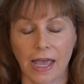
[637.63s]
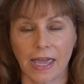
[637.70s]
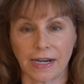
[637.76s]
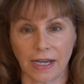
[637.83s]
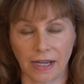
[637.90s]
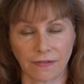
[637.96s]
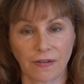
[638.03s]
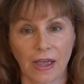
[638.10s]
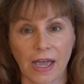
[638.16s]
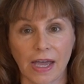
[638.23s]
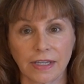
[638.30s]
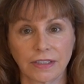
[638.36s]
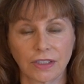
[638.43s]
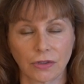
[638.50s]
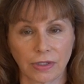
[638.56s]
and I've
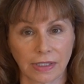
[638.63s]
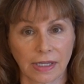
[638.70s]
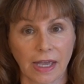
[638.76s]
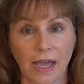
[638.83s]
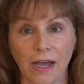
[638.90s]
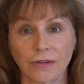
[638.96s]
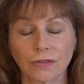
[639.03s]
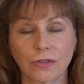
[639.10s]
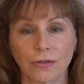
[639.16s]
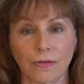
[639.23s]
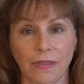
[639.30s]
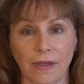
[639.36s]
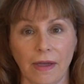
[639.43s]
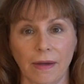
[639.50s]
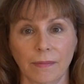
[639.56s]
had to encounter
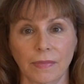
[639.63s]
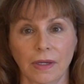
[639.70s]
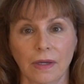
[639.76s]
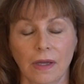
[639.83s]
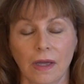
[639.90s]
them.